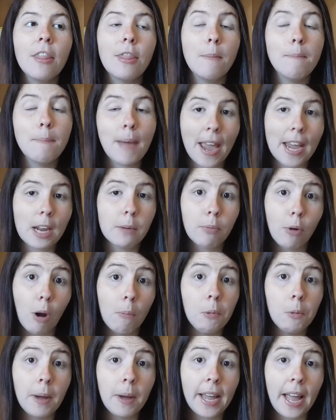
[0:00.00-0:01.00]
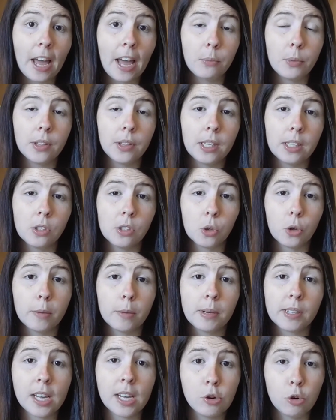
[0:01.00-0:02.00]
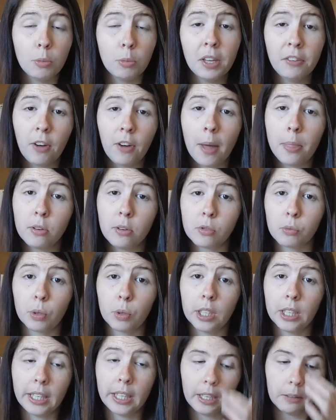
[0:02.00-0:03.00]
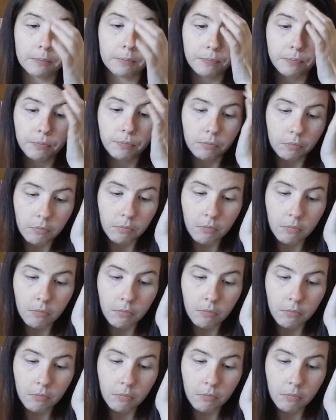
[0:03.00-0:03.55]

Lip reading: The main problem I had with this story, because I normally find those really